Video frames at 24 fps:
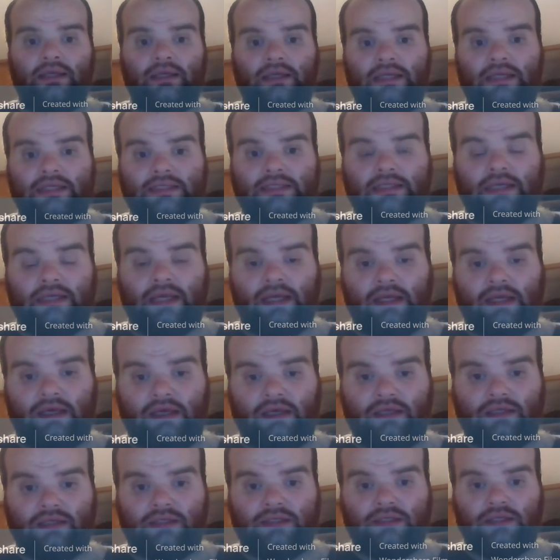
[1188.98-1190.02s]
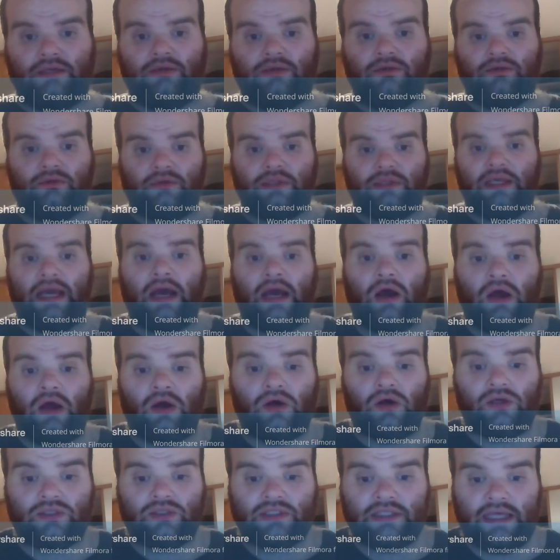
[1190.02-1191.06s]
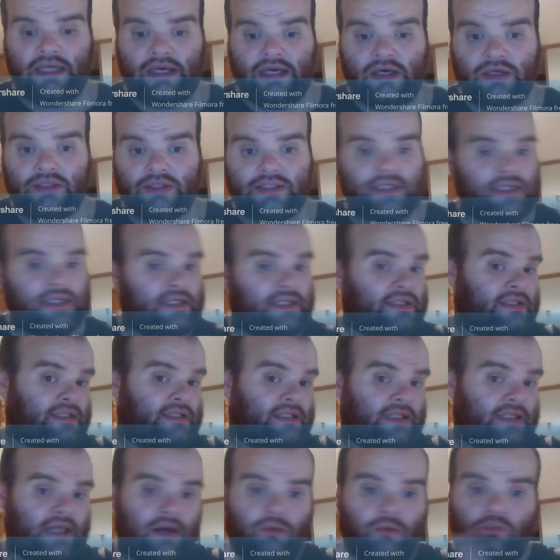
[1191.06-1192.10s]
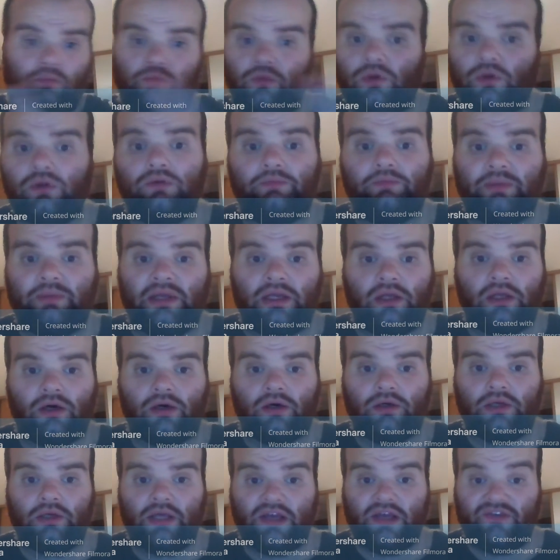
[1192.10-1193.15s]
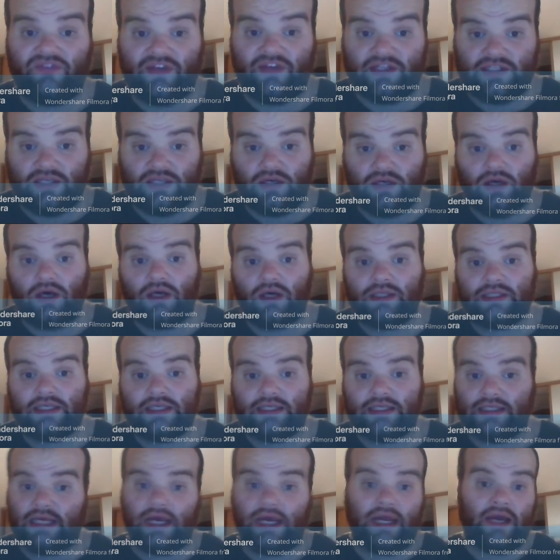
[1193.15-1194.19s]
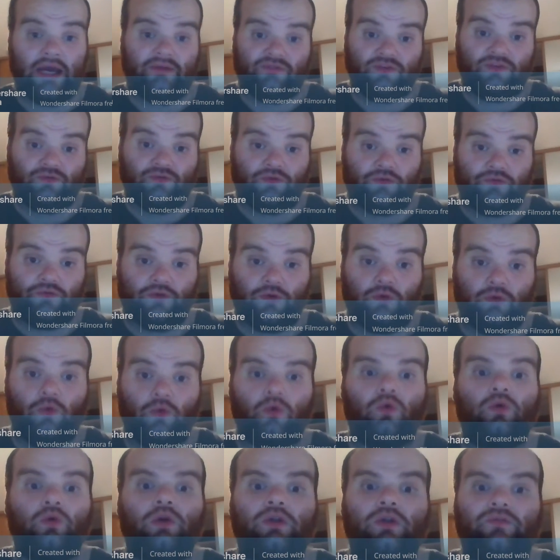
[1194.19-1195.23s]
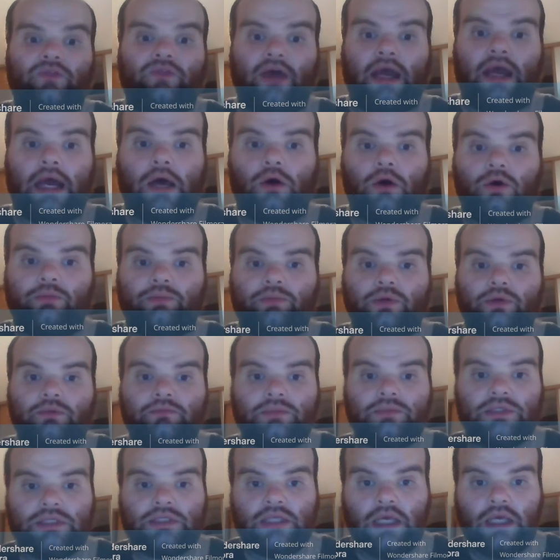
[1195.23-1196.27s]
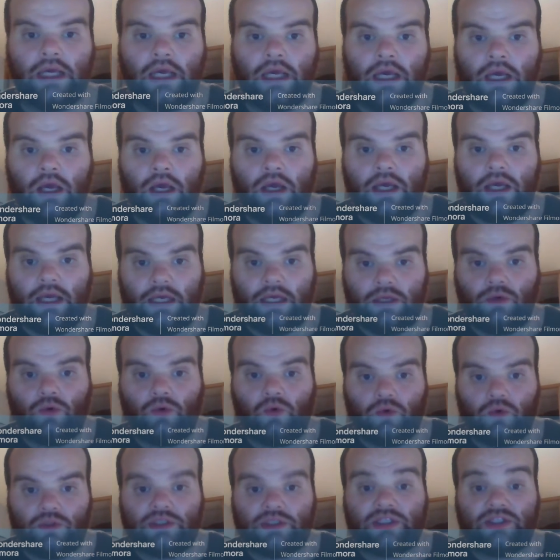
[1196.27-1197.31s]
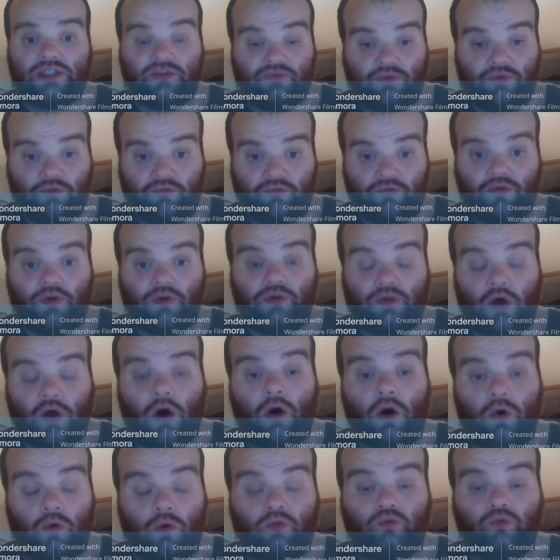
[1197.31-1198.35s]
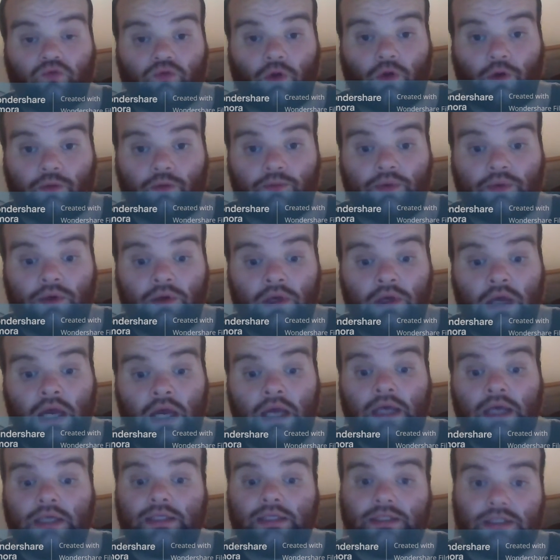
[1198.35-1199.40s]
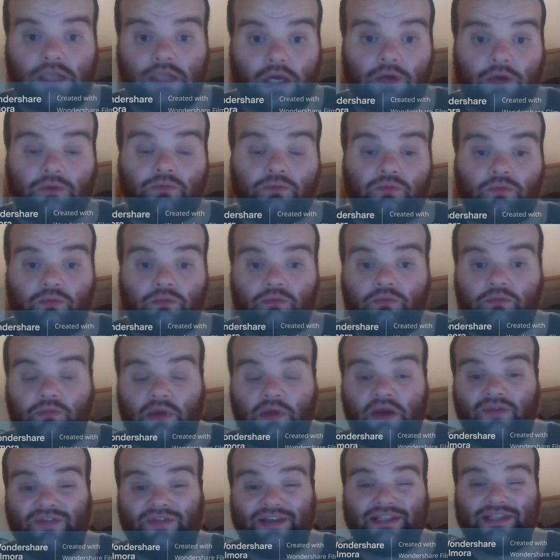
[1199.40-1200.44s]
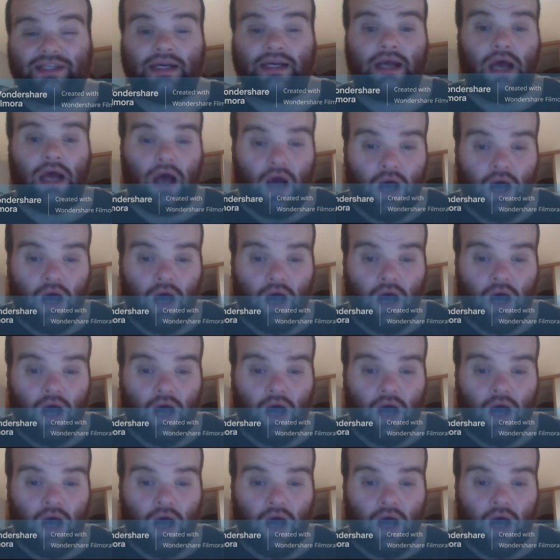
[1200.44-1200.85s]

listening to the artist. There will be long. If it's an artist, I have to review all of their albums in order to review the whole group. So if it's an